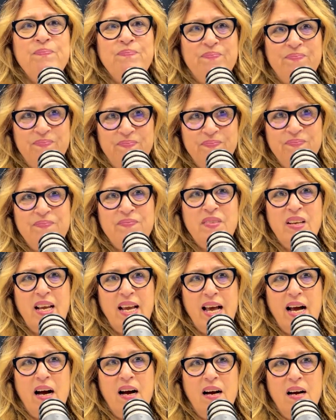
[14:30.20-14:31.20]

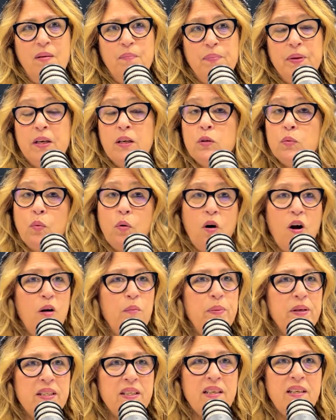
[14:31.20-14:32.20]
Mm-hmm. Because we're all
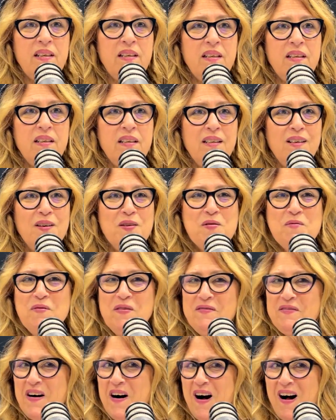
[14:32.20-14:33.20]
busy. Mm-hmm.
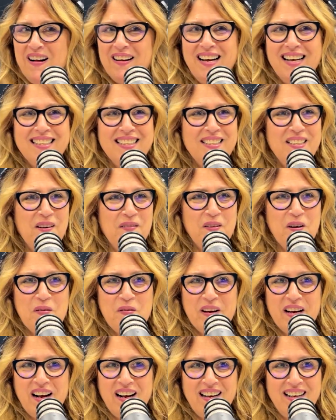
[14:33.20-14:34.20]
We've all got stuff
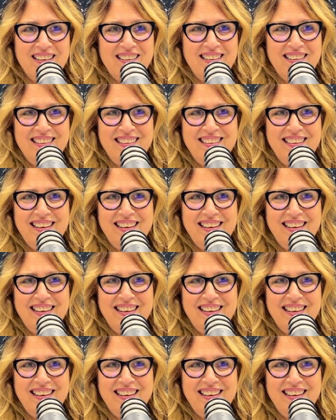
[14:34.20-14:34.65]
going on.